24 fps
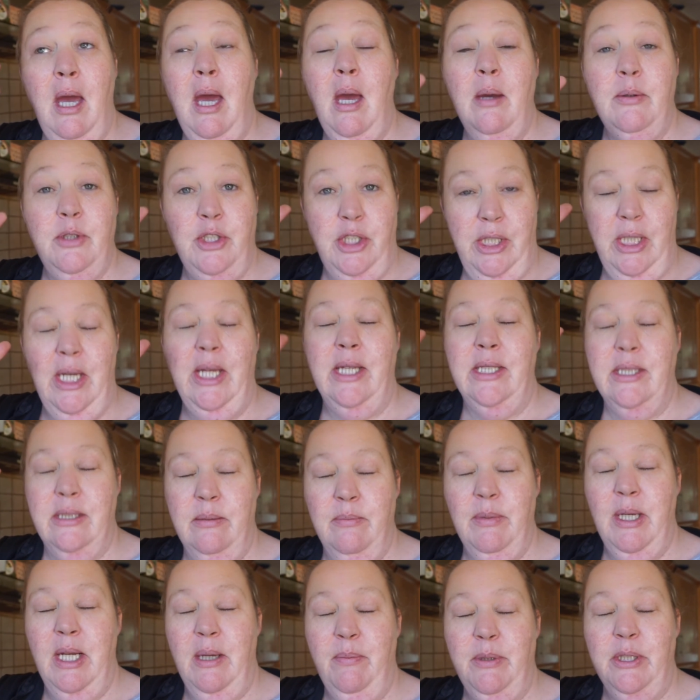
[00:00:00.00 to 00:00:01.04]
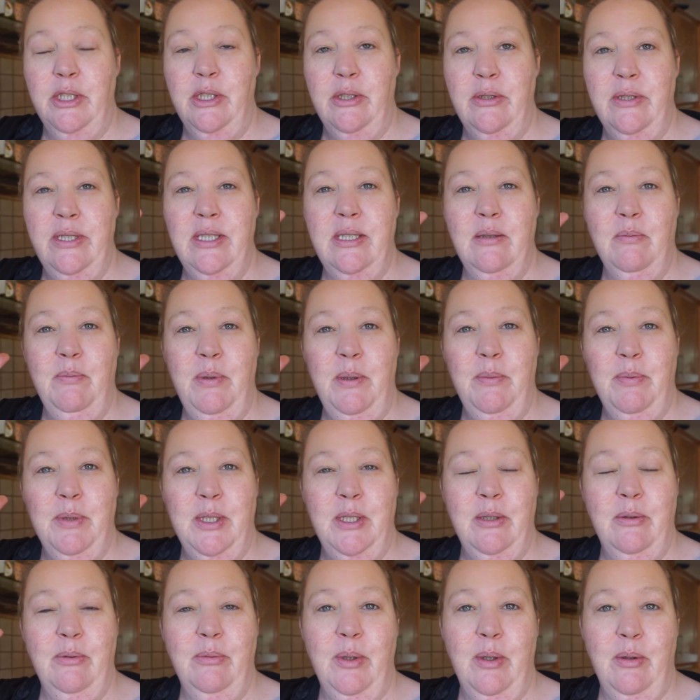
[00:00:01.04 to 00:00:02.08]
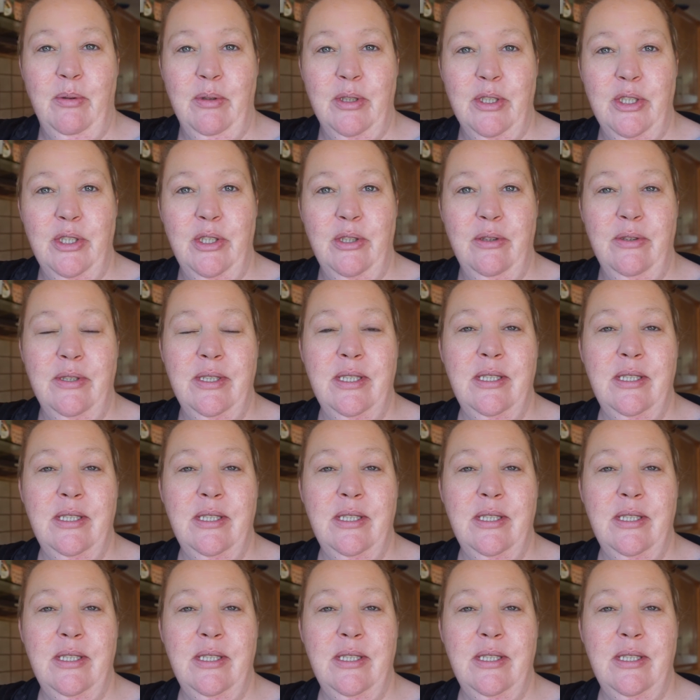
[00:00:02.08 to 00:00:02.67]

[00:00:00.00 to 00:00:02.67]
she likes them in apple juice. Some people do it with orange juice,